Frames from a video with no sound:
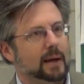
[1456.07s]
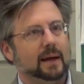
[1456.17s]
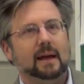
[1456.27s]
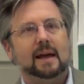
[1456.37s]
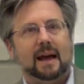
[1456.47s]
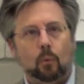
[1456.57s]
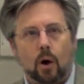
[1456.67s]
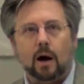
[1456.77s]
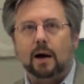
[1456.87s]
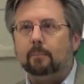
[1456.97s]
Okay,
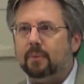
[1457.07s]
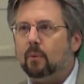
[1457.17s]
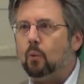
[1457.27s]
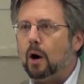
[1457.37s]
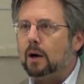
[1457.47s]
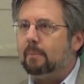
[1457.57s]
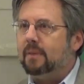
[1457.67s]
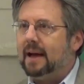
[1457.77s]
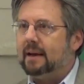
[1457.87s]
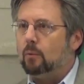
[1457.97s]
walk up
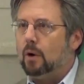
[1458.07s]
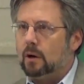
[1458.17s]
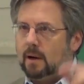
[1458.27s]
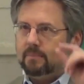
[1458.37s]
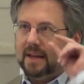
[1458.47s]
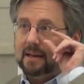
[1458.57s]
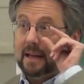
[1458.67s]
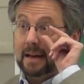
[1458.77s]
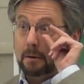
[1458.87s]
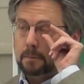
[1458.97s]
that
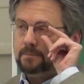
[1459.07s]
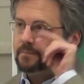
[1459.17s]
ladder.